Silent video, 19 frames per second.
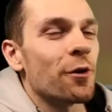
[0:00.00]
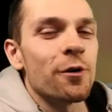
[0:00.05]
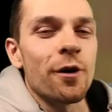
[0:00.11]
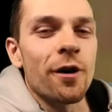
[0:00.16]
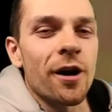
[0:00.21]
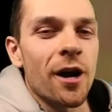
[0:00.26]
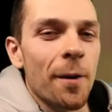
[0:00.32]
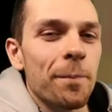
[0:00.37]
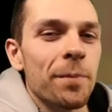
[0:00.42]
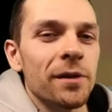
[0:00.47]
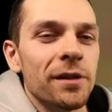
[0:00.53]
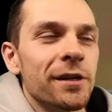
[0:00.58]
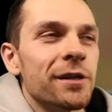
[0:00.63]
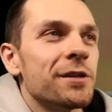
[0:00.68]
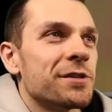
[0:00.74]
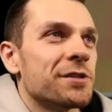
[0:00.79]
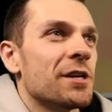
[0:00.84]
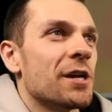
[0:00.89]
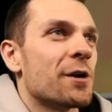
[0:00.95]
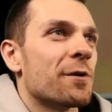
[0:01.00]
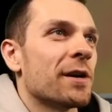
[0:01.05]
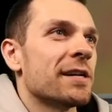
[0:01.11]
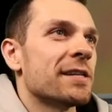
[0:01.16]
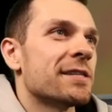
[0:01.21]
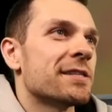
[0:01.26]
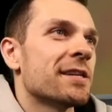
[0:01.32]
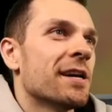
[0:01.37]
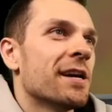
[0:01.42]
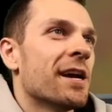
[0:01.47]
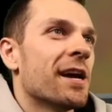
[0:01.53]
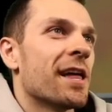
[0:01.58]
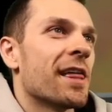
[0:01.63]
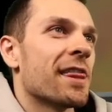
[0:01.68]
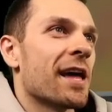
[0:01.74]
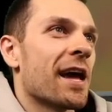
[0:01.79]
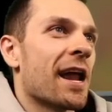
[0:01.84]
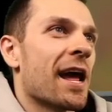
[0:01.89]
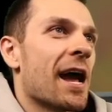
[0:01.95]
you a couple little secrets
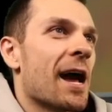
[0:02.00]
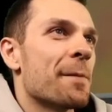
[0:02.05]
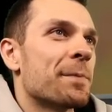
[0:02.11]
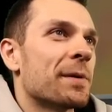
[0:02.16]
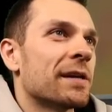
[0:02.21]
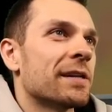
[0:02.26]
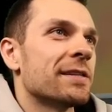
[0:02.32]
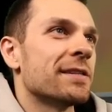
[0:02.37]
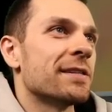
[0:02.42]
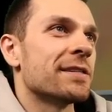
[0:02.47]
that happens